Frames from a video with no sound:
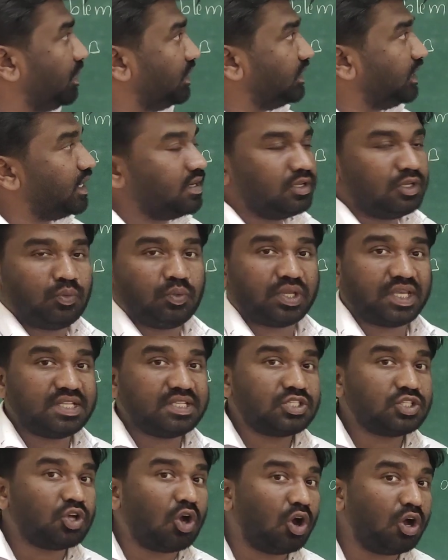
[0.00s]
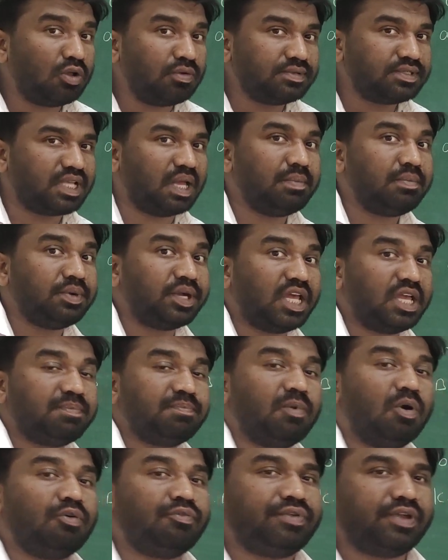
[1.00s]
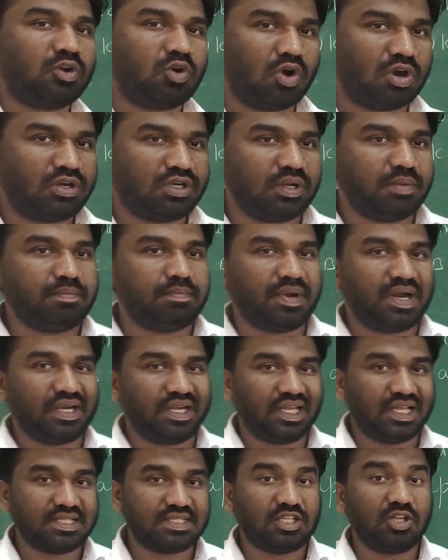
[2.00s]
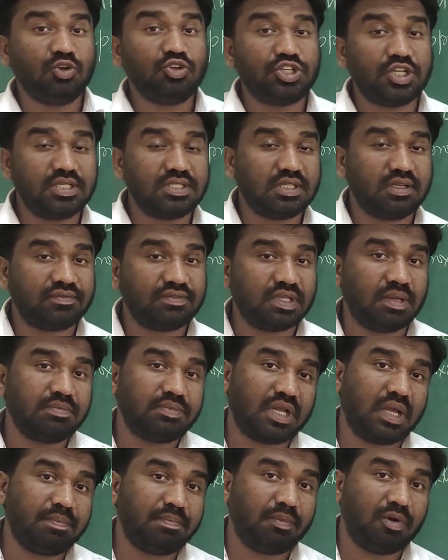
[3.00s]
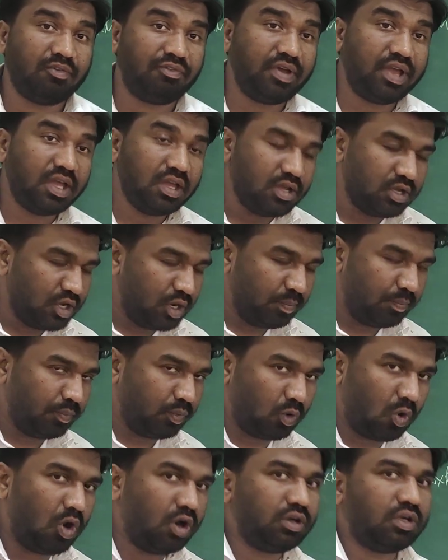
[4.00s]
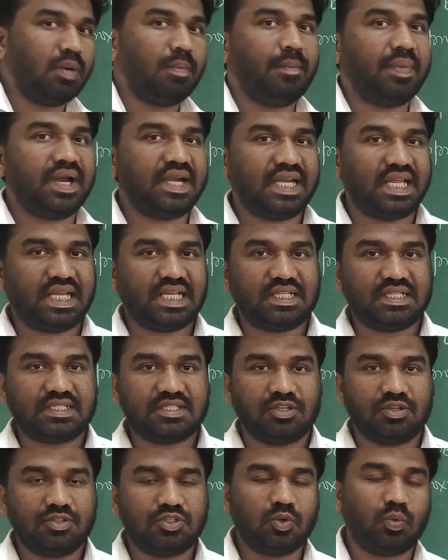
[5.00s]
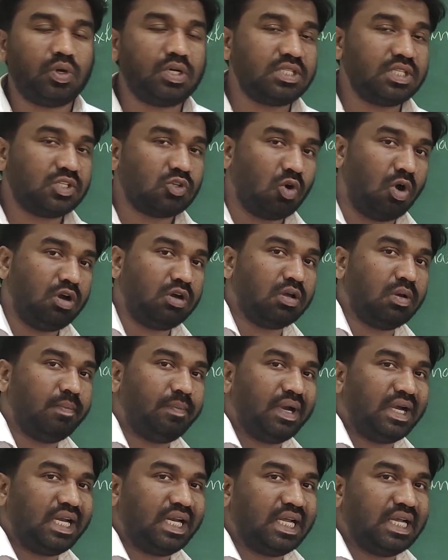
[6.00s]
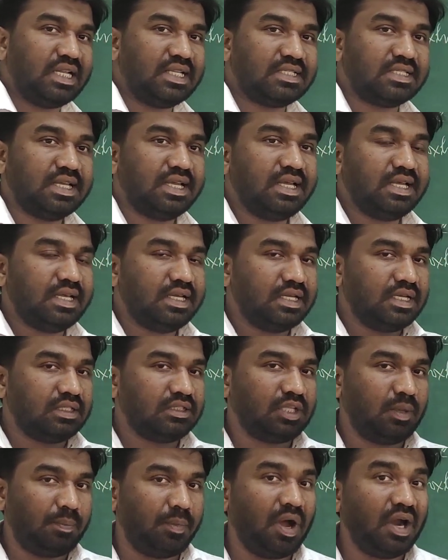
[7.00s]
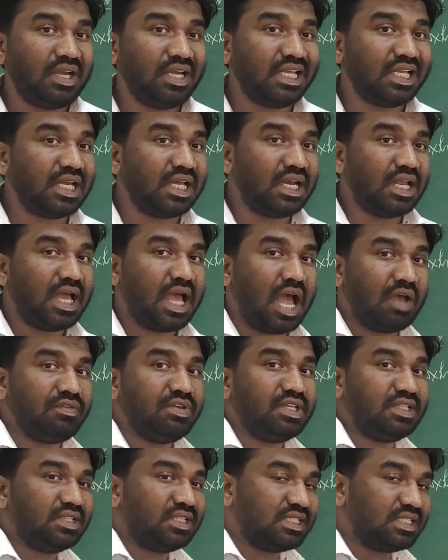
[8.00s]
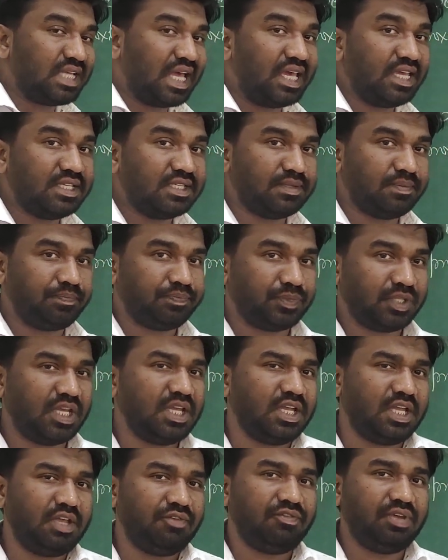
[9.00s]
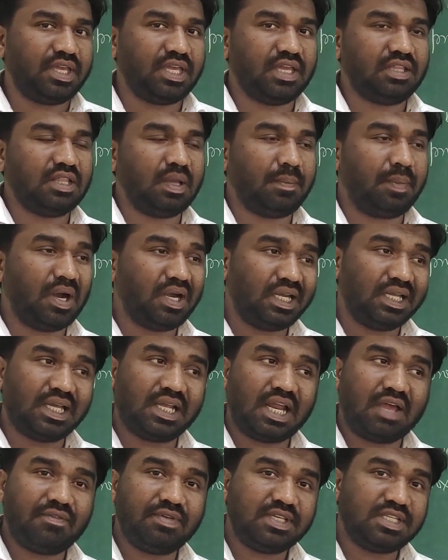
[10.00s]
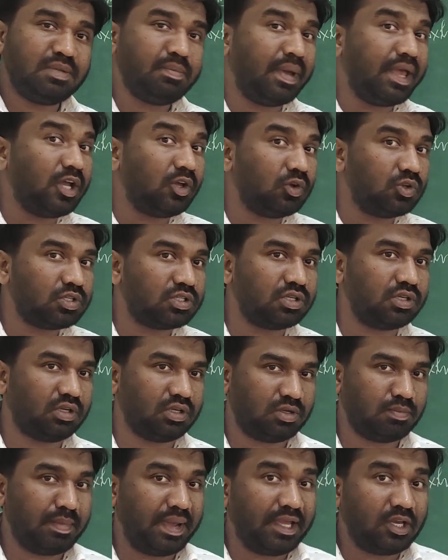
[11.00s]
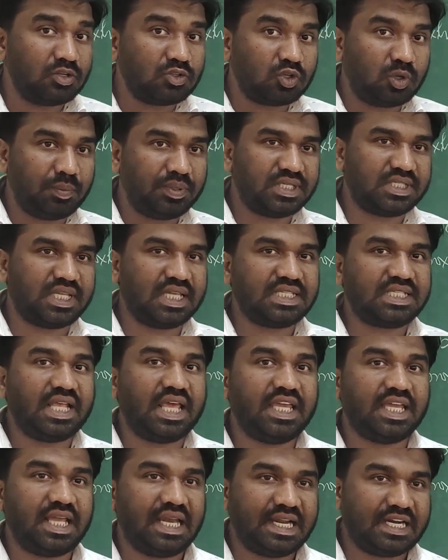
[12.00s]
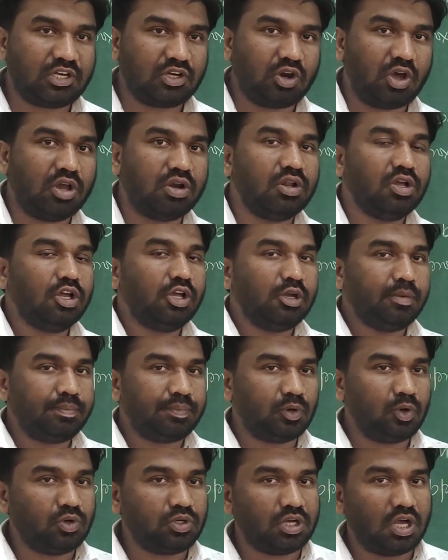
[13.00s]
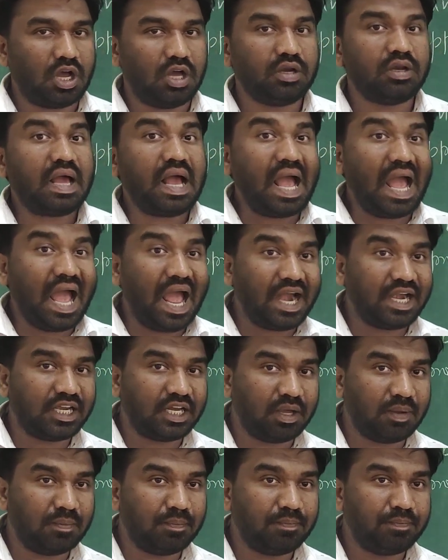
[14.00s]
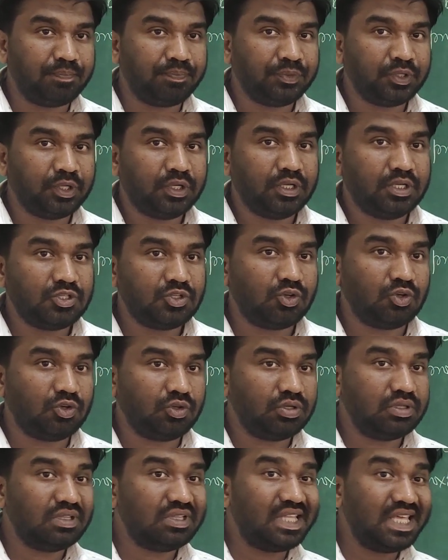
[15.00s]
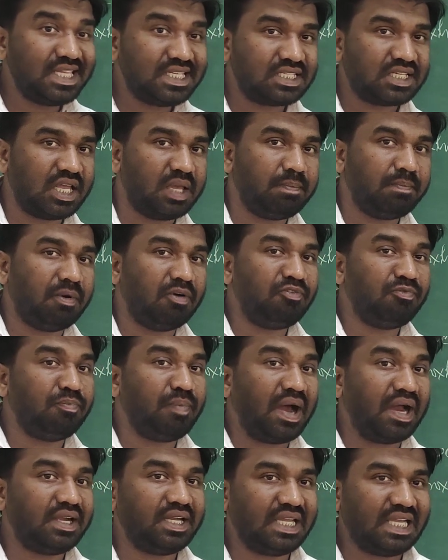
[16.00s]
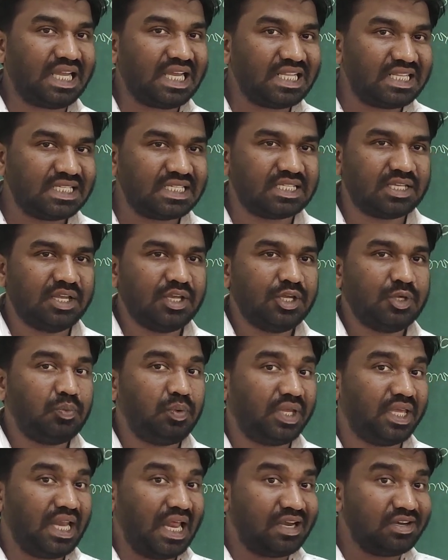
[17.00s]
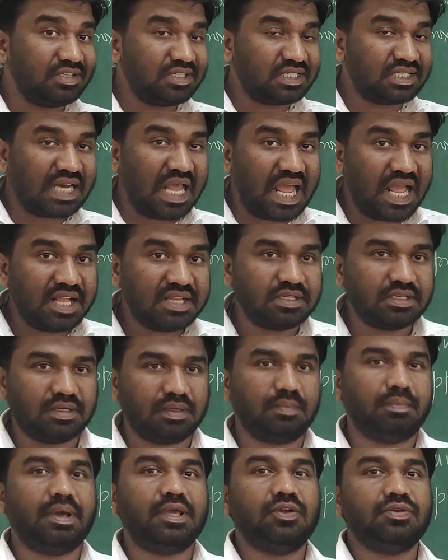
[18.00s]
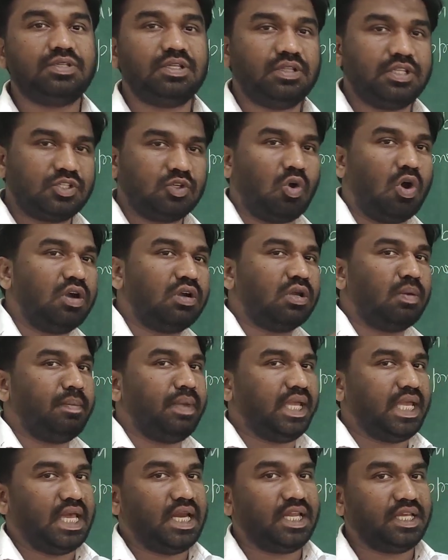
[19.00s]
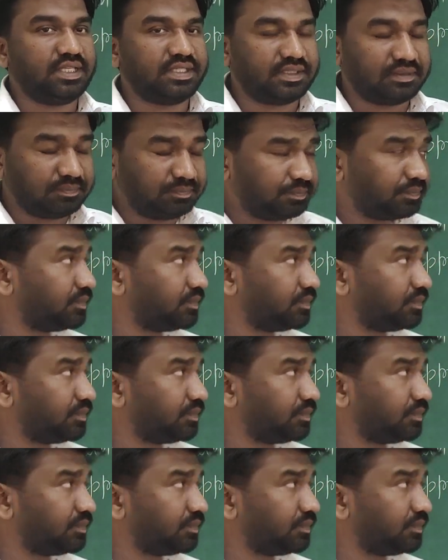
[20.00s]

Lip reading: method we can solve some type of a quantum particle, solutions of some type of a quantum particles. So what are these quantum particles? The particle having size, the particle having microscopic size like electron, proton, atom. So these type of particles we can understand by using this quantum mechanics.